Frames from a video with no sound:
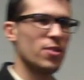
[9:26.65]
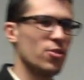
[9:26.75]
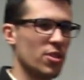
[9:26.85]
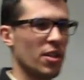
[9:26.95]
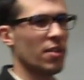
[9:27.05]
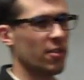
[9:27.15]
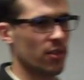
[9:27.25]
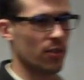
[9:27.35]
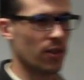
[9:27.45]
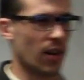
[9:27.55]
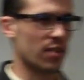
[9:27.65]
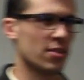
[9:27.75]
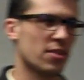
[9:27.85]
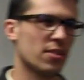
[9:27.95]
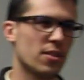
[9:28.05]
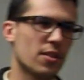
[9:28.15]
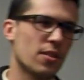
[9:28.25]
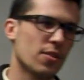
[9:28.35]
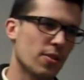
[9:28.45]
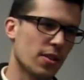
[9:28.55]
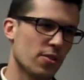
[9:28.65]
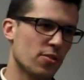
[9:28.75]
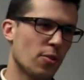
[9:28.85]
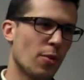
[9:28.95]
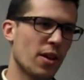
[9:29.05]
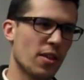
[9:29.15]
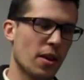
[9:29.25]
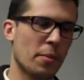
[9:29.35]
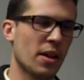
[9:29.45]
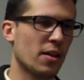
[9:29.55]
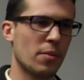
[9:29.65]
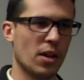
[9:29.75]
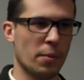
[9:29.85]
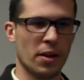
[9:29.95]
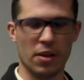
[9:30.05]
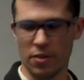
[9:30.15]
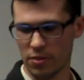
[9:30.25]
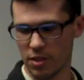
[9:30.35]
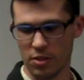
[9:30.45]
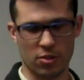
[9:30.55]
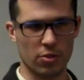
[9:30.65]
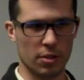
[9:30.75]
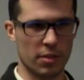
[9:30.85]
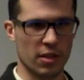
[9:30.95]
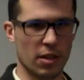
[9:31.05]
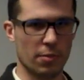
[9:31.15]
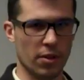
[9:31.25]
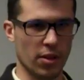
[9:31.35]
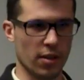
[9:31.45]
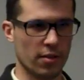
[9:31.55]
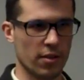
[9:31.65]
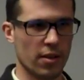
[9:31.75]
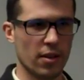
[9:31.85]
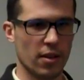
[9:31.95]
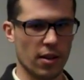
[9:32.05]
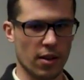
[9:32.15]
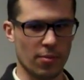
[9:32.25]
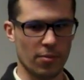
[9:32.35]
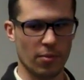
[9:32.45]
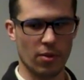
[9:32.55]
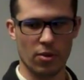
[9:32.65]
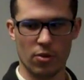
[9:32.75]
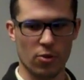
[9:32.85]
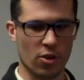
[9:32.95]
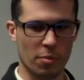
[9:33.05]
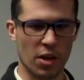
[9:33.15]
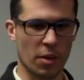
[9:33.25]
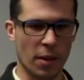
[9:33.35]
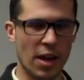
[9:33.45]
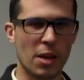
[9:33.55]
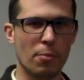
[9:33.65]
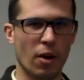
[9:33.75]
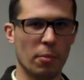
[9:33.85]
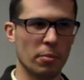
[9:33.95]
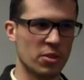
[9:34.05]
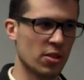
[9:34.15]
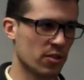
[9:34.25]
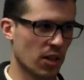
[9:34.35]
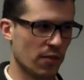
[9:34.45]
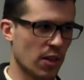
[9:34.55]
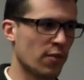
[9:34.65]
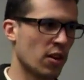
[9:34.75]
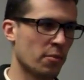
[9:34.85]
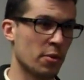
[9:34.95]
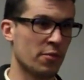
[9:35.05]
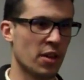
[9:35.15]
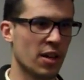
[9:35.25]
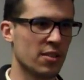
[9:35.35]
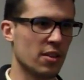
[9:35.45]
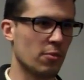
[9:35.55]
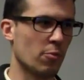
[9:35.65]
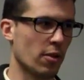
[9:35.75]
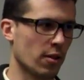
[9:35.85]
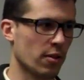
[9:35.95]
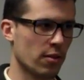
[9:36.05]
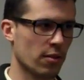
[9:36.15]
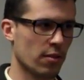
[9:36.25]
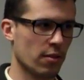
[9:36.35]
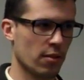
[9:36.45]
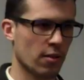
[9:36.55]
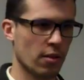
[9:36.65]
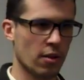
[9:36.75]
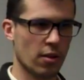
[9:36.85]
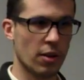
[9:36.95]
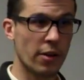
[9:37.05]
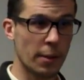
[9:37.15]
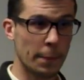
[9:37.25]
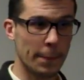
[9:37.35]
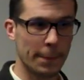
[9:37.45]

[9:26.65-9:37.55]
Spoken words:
Just connect the single dots. Right? There's no way that, I can make up any of those. I just totally made that up right there. You can make up any problem as long as they have even number of dots, they can work. Alright?